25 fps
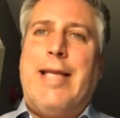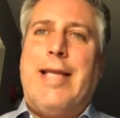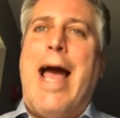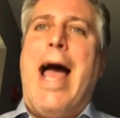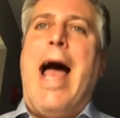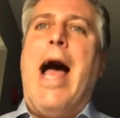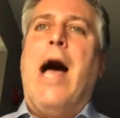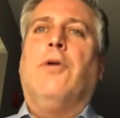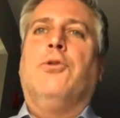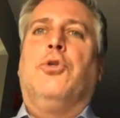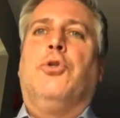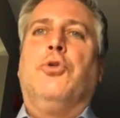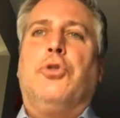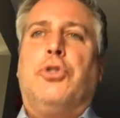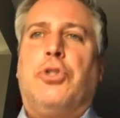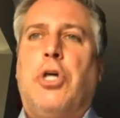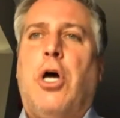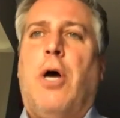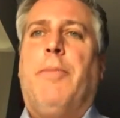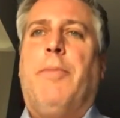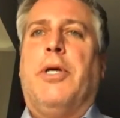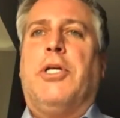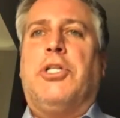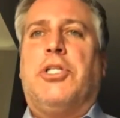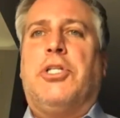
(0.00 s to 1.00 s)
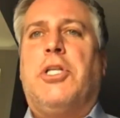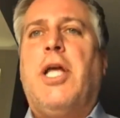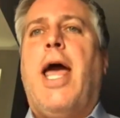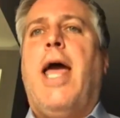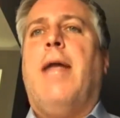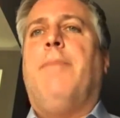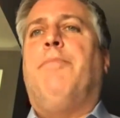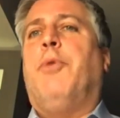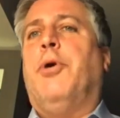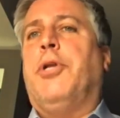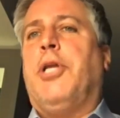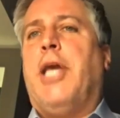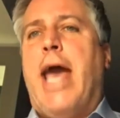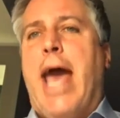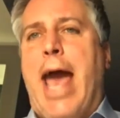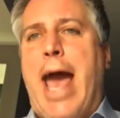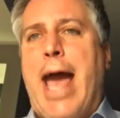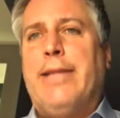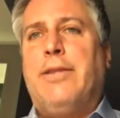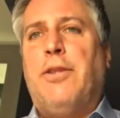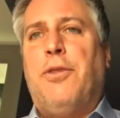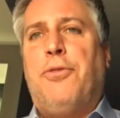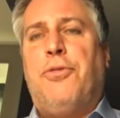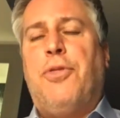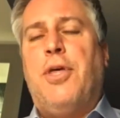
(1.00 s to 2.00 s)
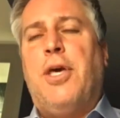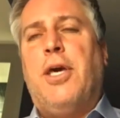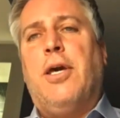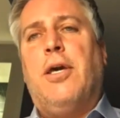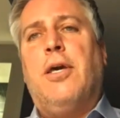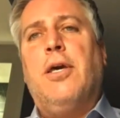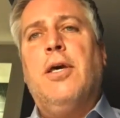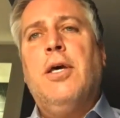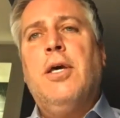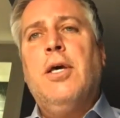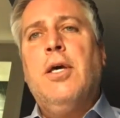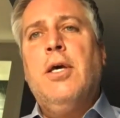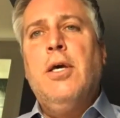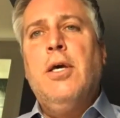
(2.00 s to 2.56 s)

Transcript: down to some extent, but you had to think.